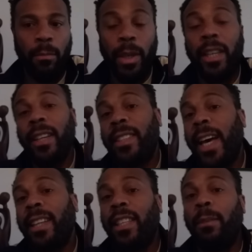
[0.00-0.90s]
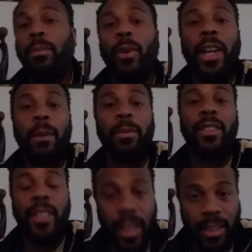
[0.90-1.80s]
because that is an appointed
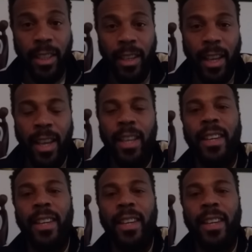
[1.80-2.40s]
position.